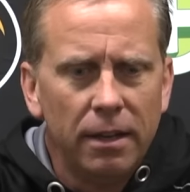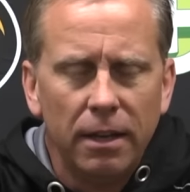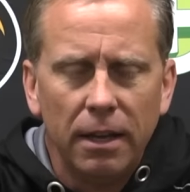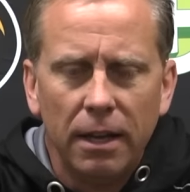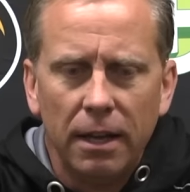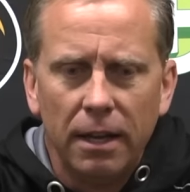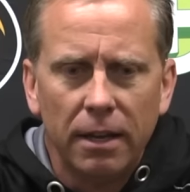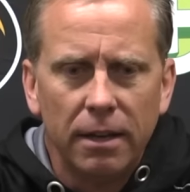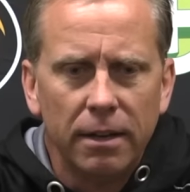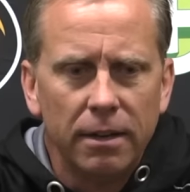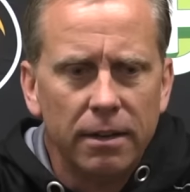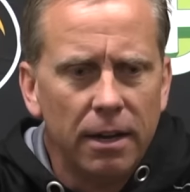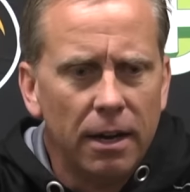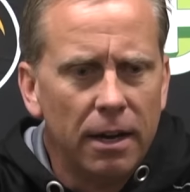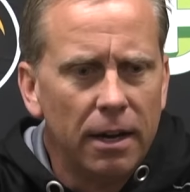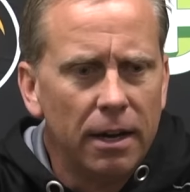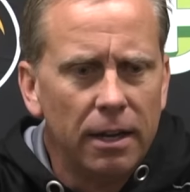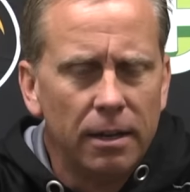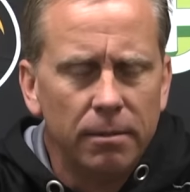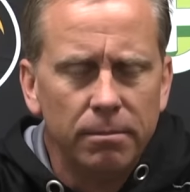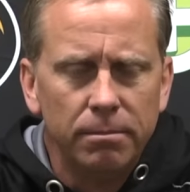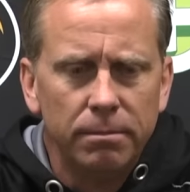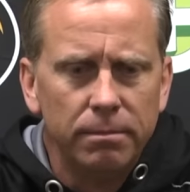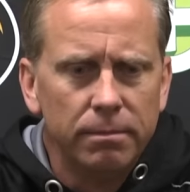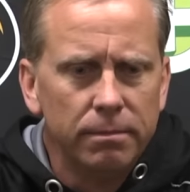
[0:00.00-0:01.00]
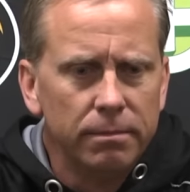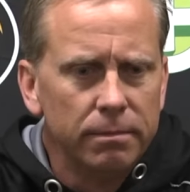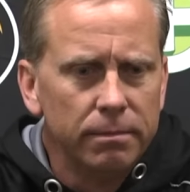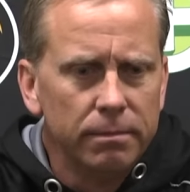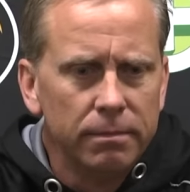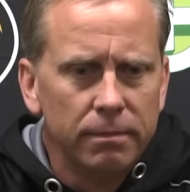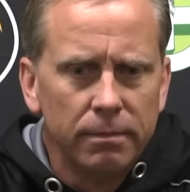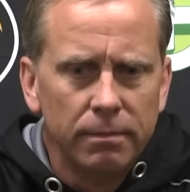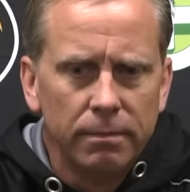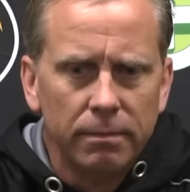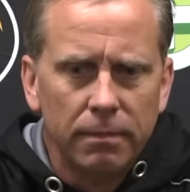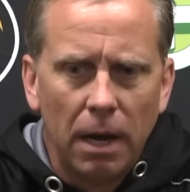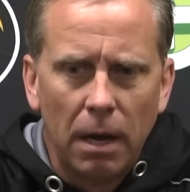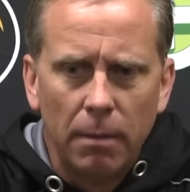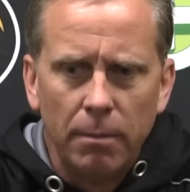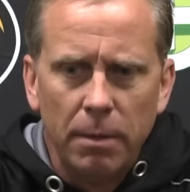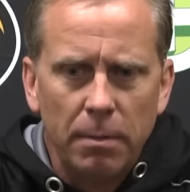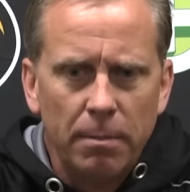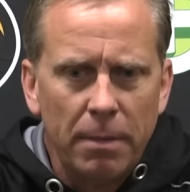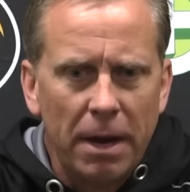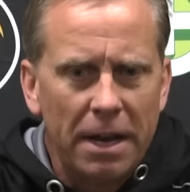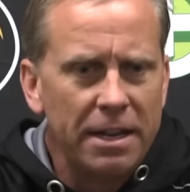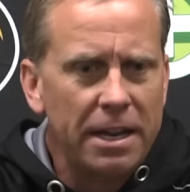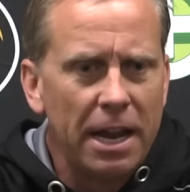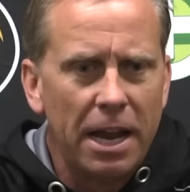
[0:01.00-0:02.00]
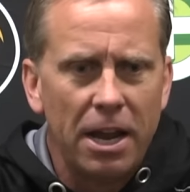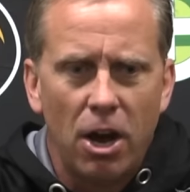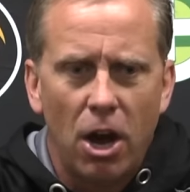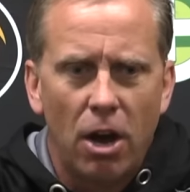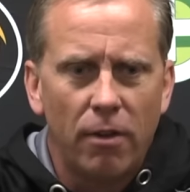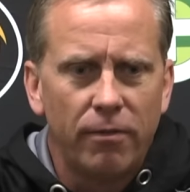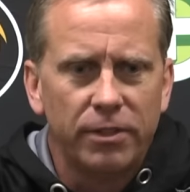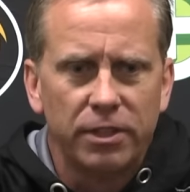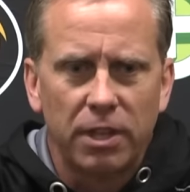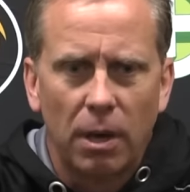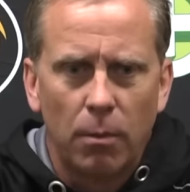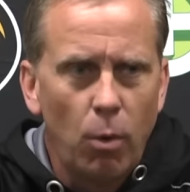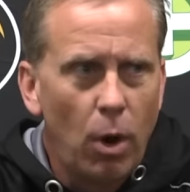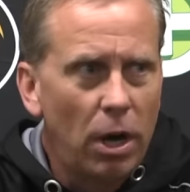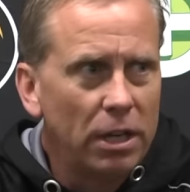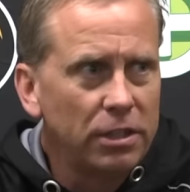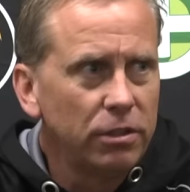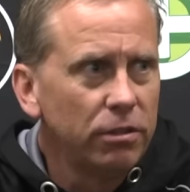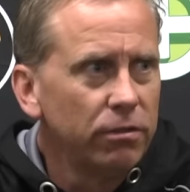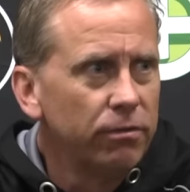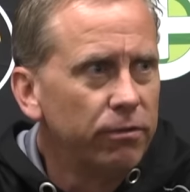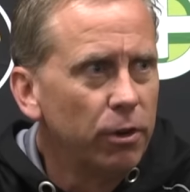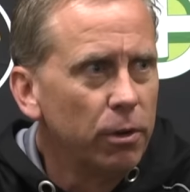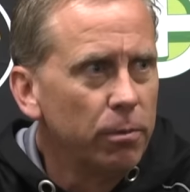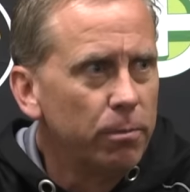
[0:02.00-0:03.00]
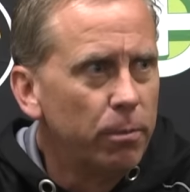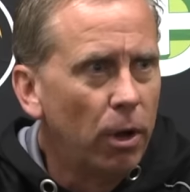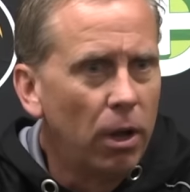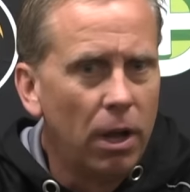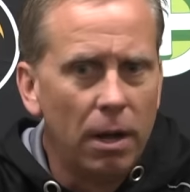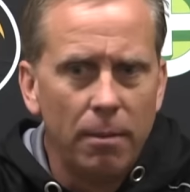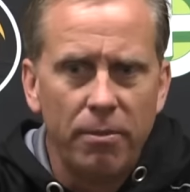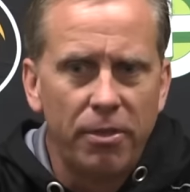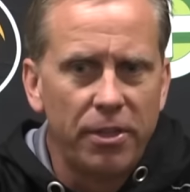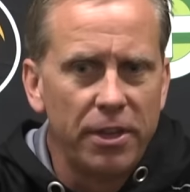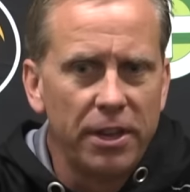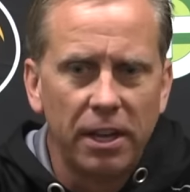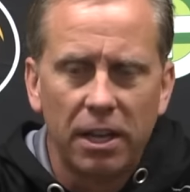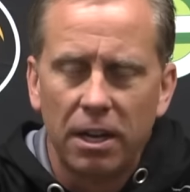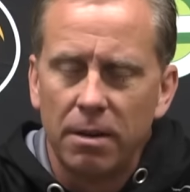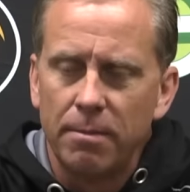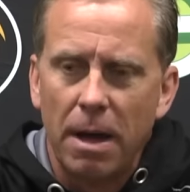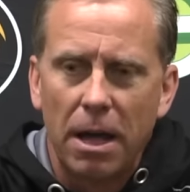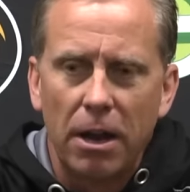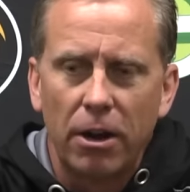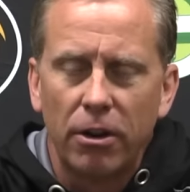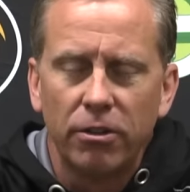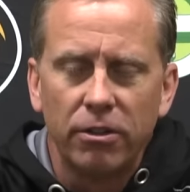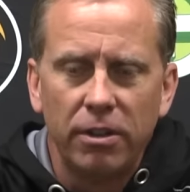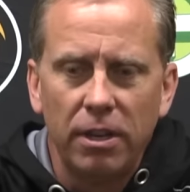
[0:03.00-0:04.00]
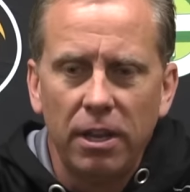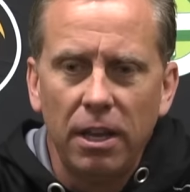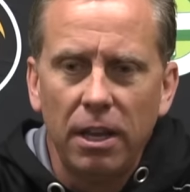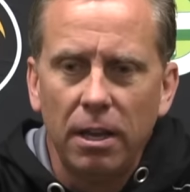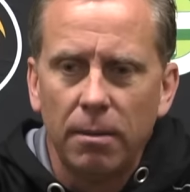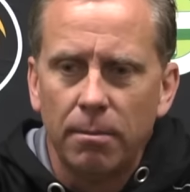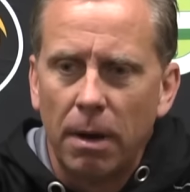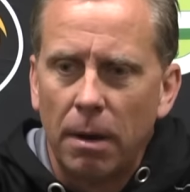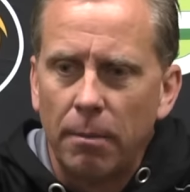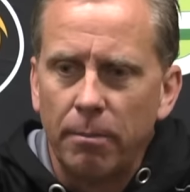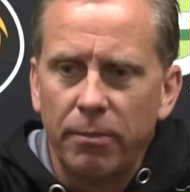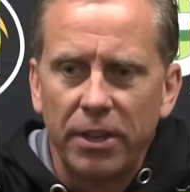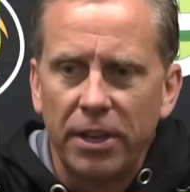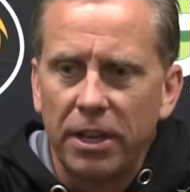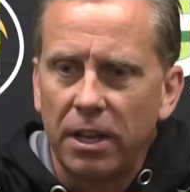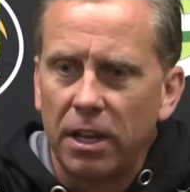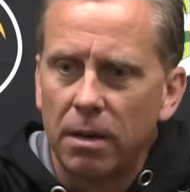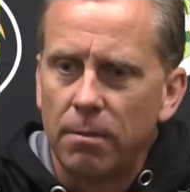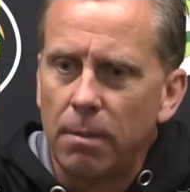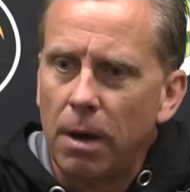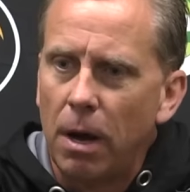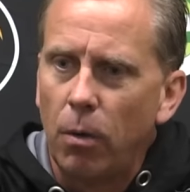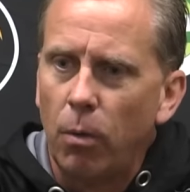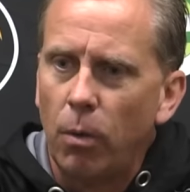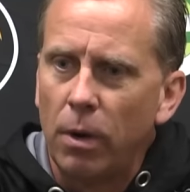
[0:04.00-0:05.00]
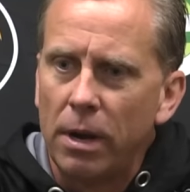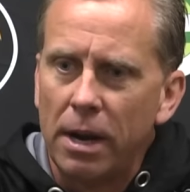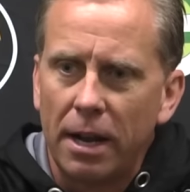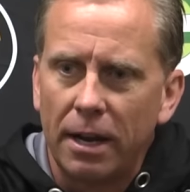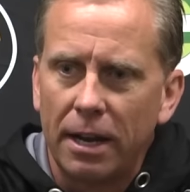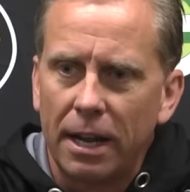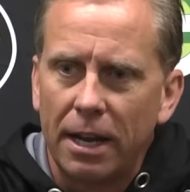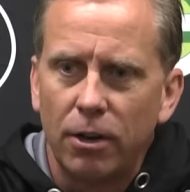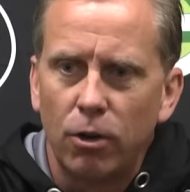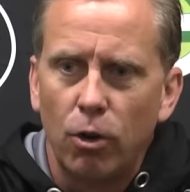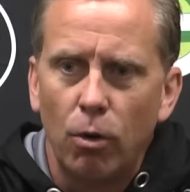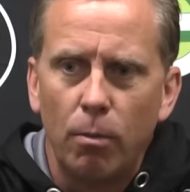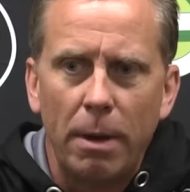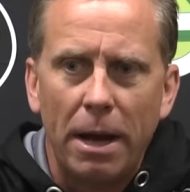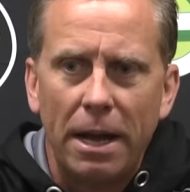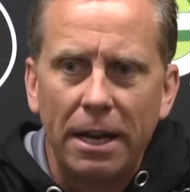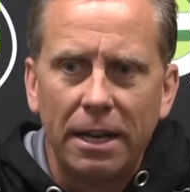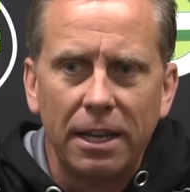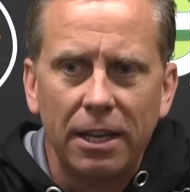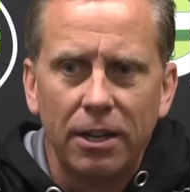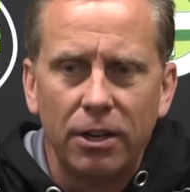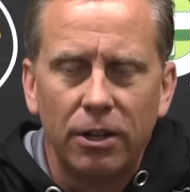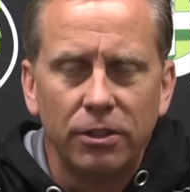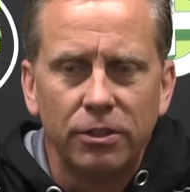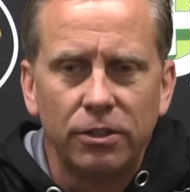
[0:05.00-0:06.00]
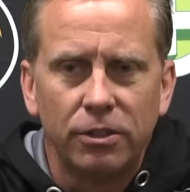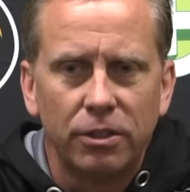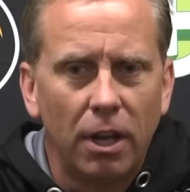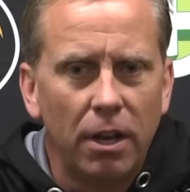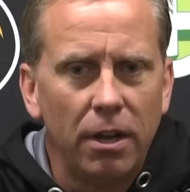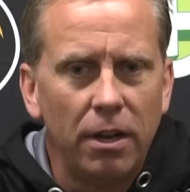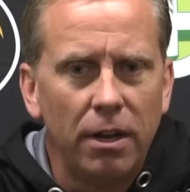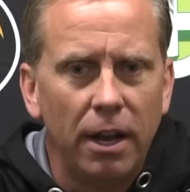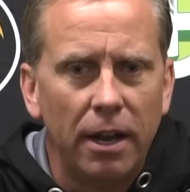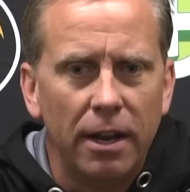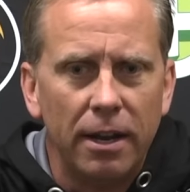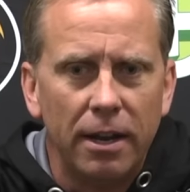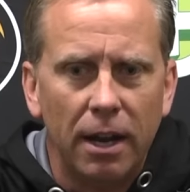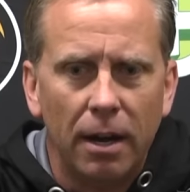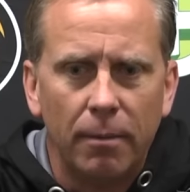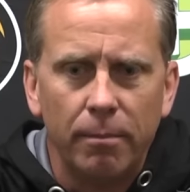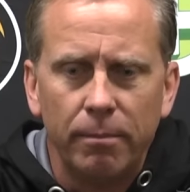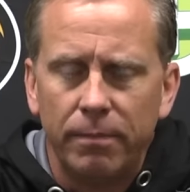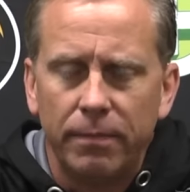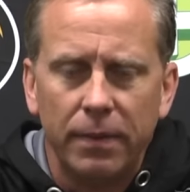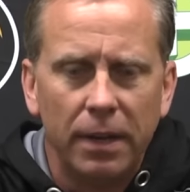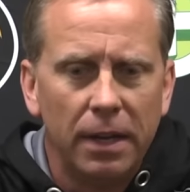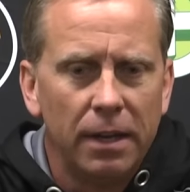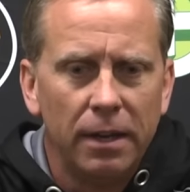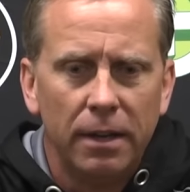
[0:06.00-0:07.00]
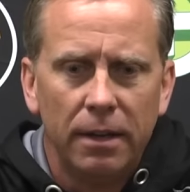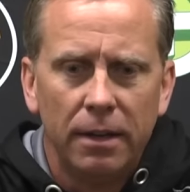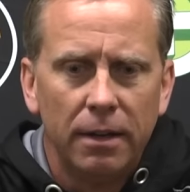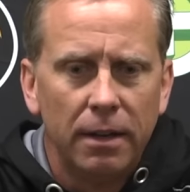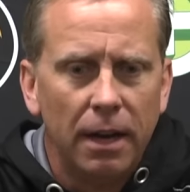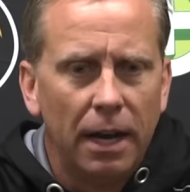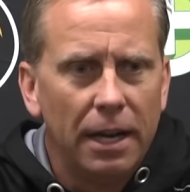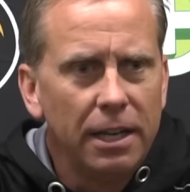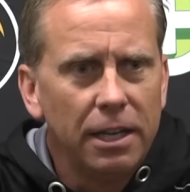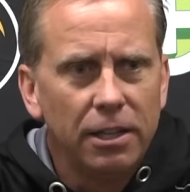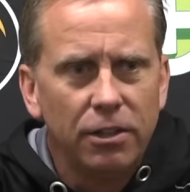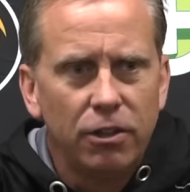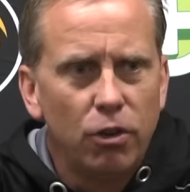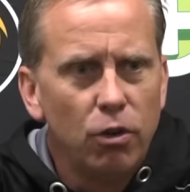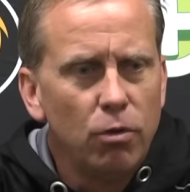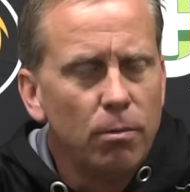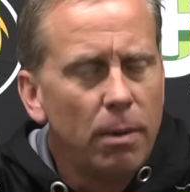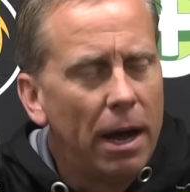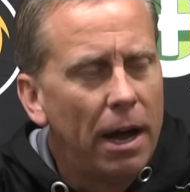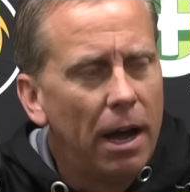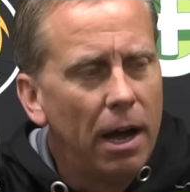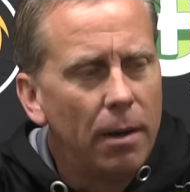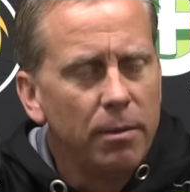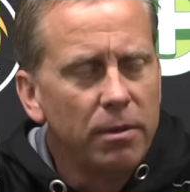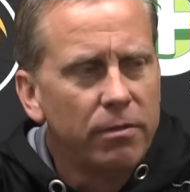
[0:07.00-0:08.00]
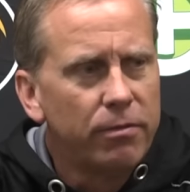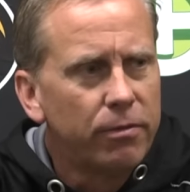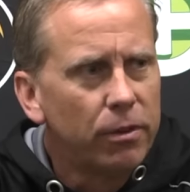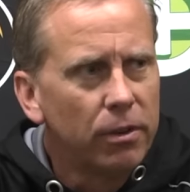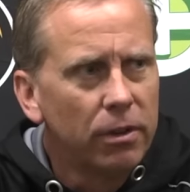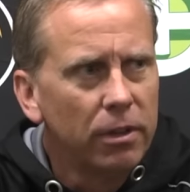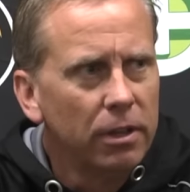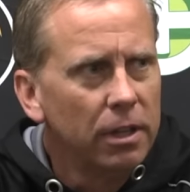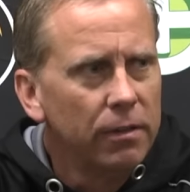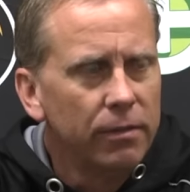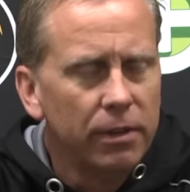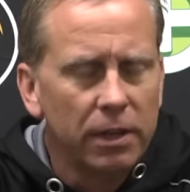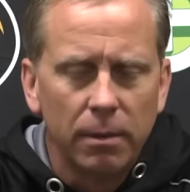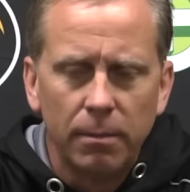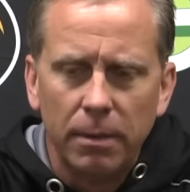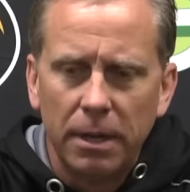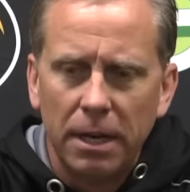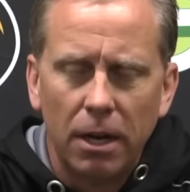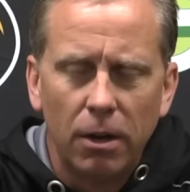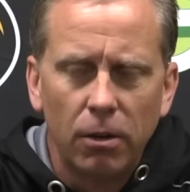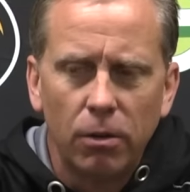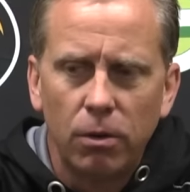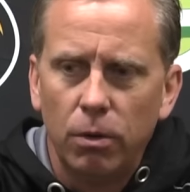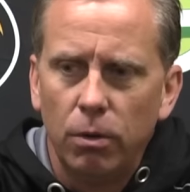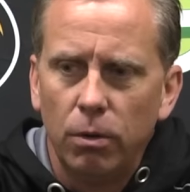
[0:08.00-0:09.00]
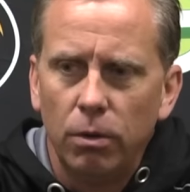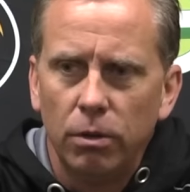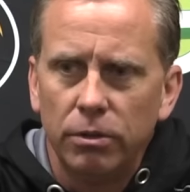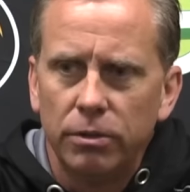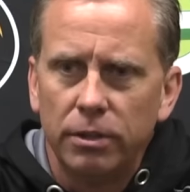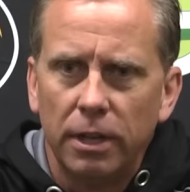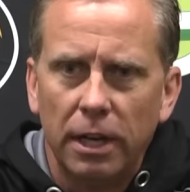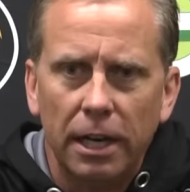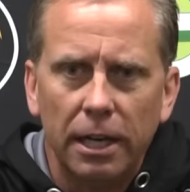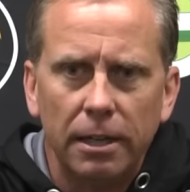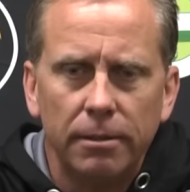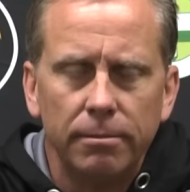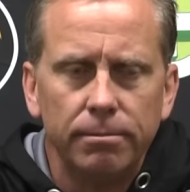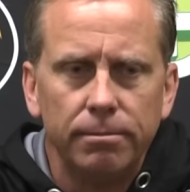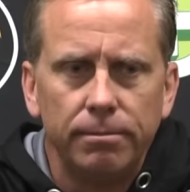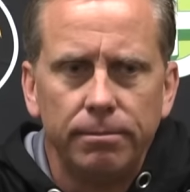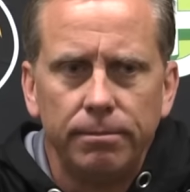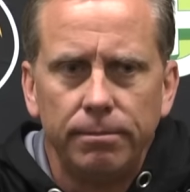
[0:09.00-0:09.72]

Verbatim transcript: And, um, I mean, my day off is I'm watching football. I'm thinking about our team. I'm thinking about when I got to go back in on Sunday. I'm, I get to do my hobby for a living. I mean, how cool is that?